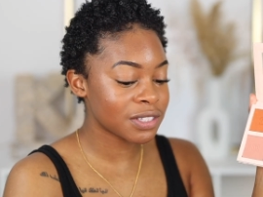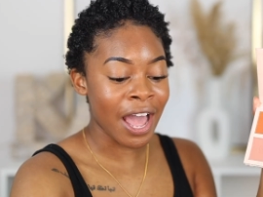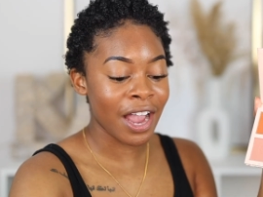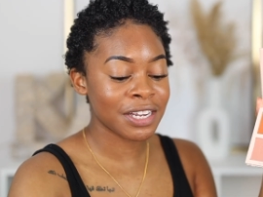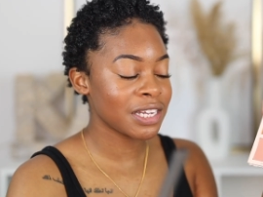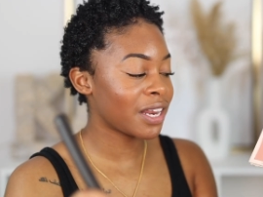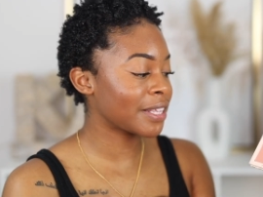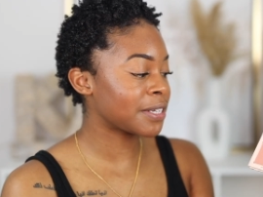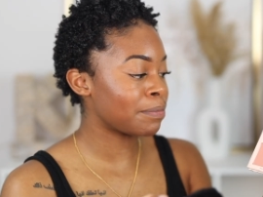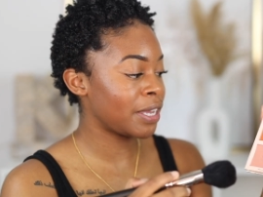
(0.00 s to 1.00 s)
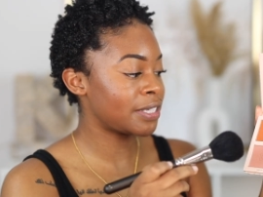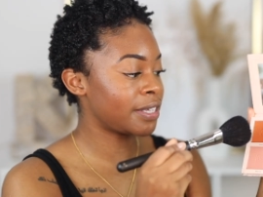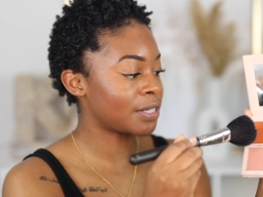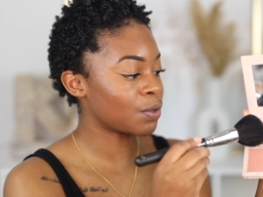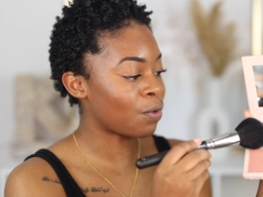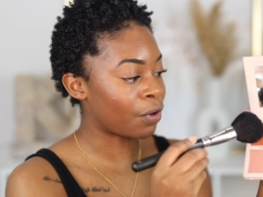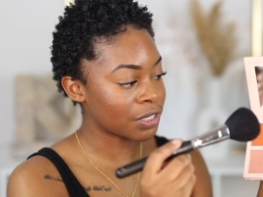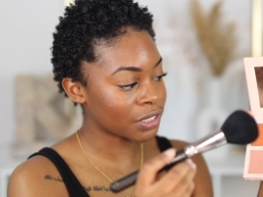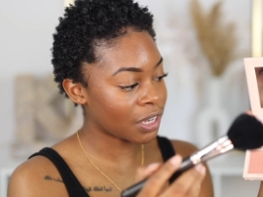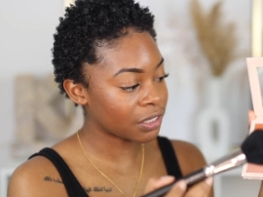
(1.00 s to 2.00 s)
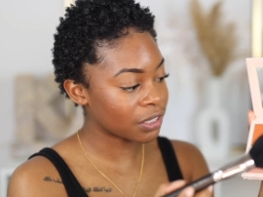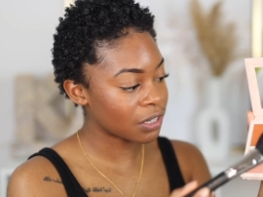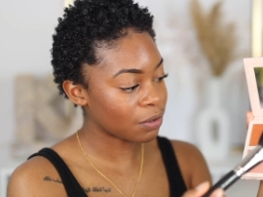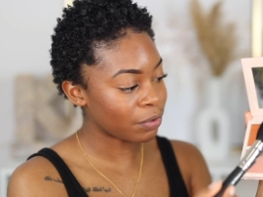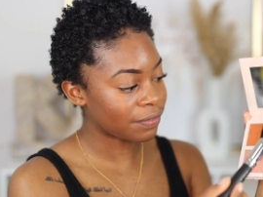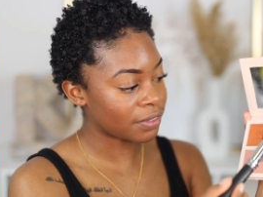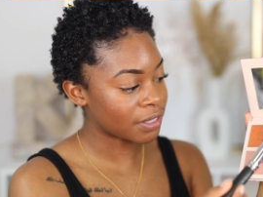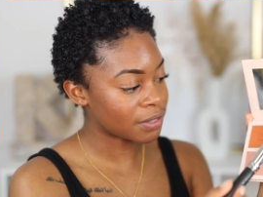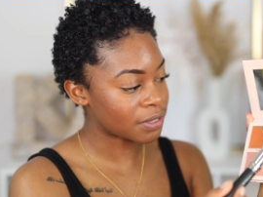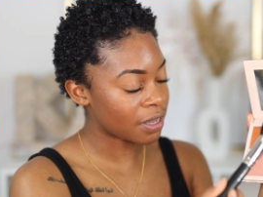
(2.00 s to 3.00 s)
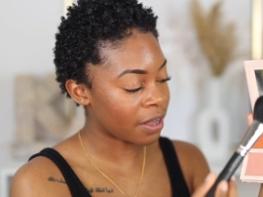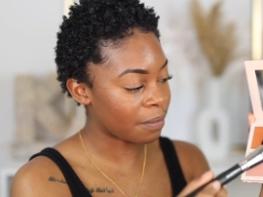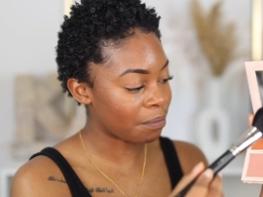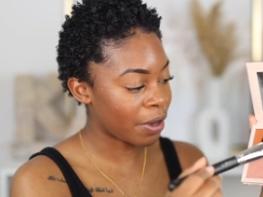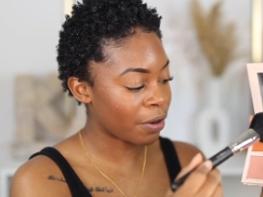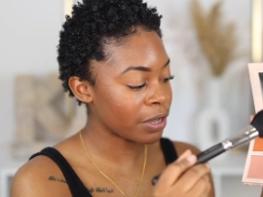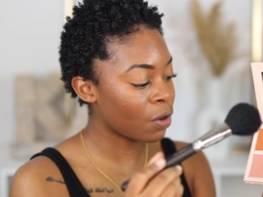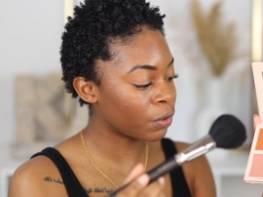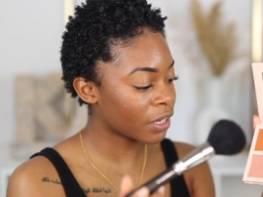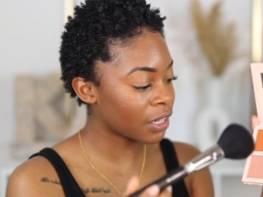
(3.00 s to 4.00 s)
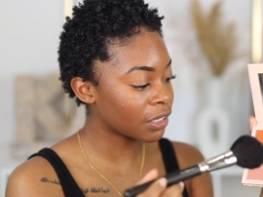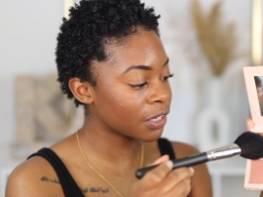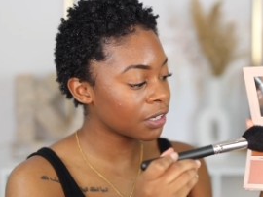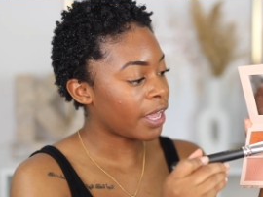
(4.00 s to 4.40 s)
I actually like to mix this orange color with this marigold color,